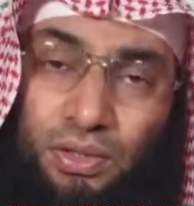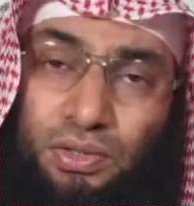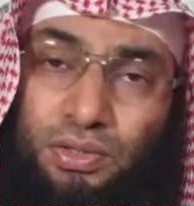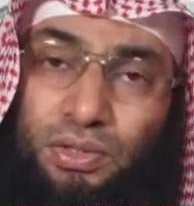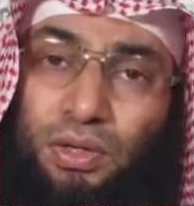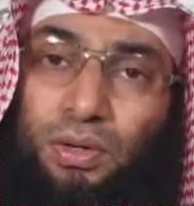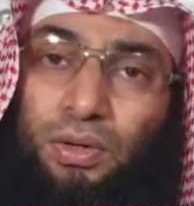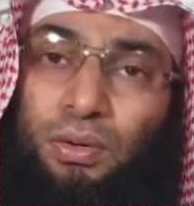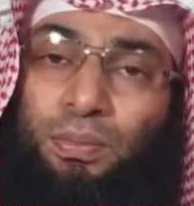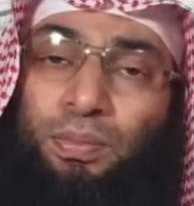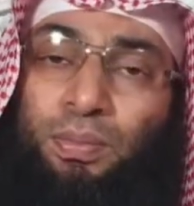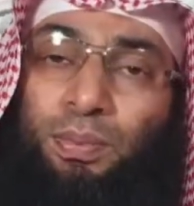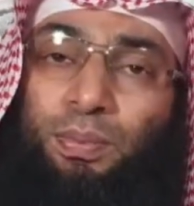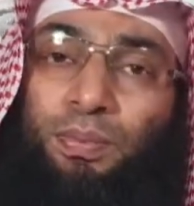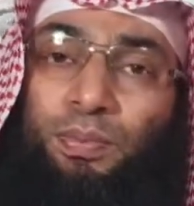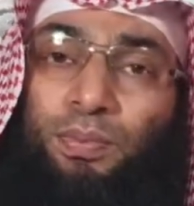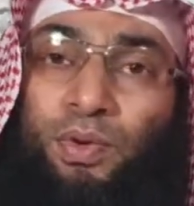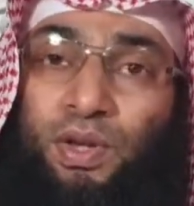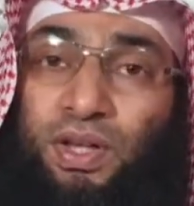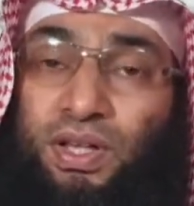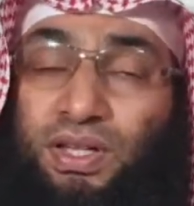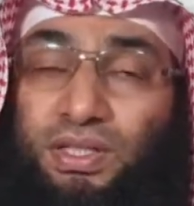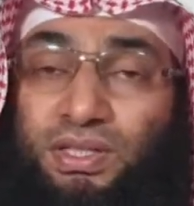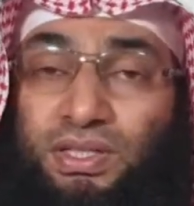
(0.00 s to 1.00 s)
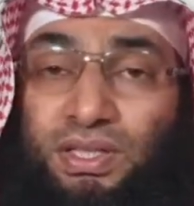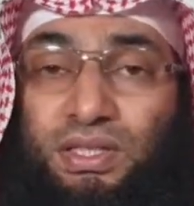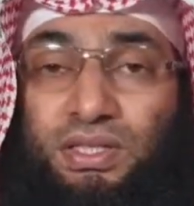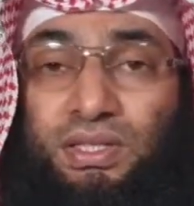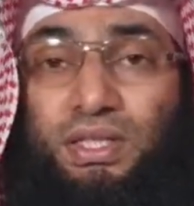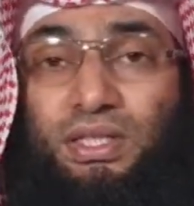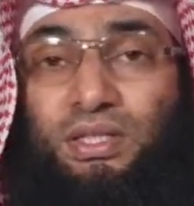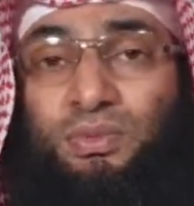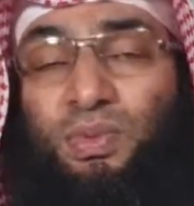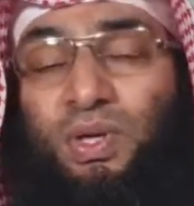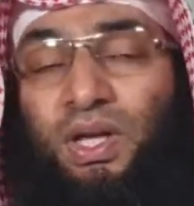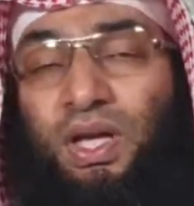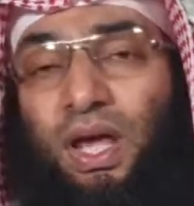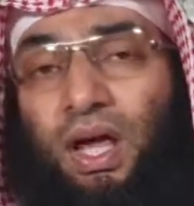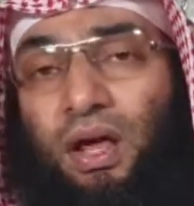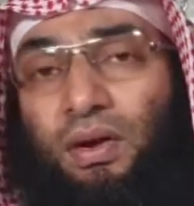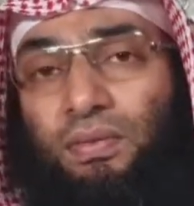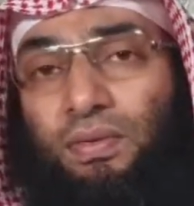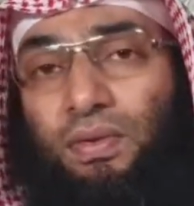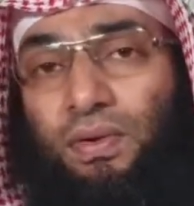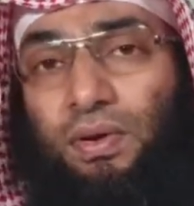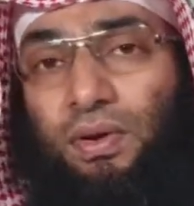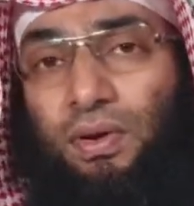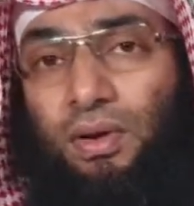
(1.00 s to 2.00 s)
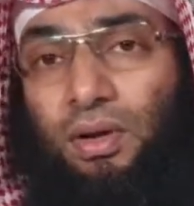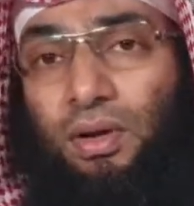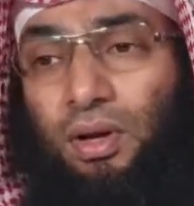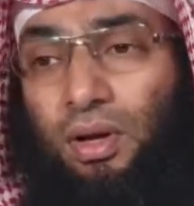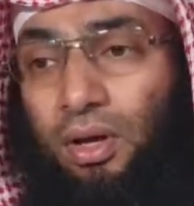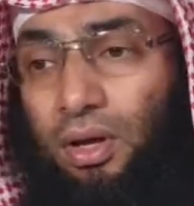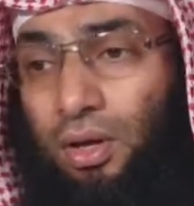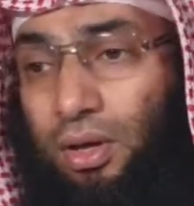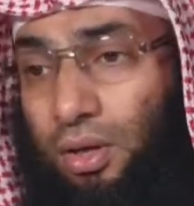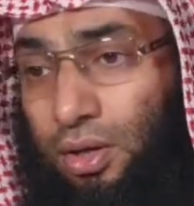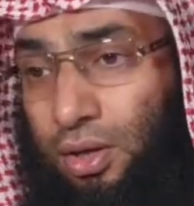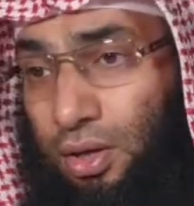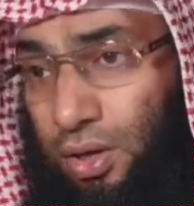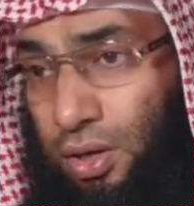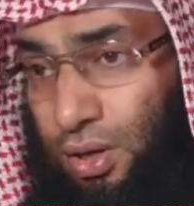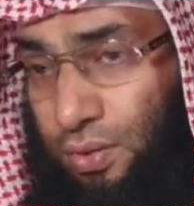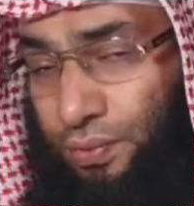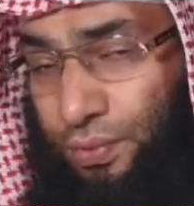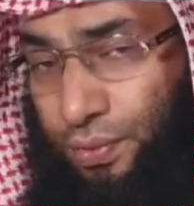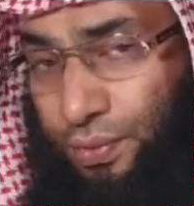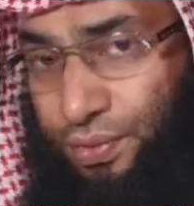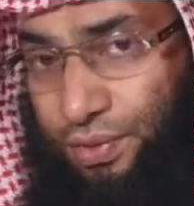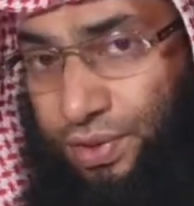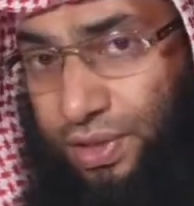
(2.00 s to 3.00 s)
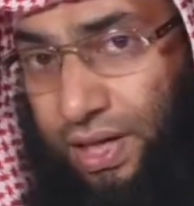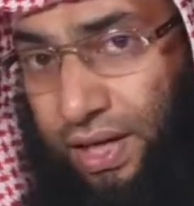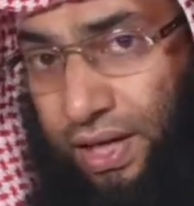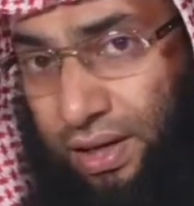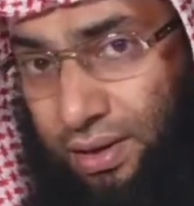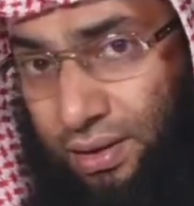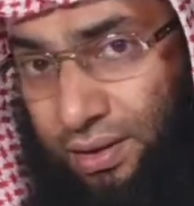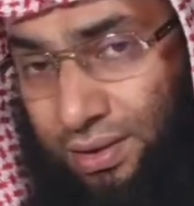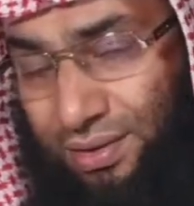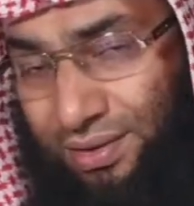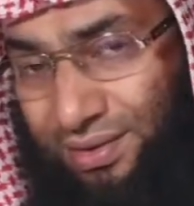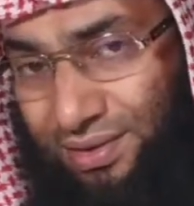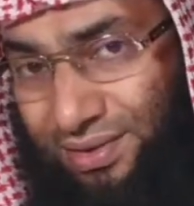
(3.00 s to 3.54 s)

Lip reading: So brothers, sisters, be careful. If you try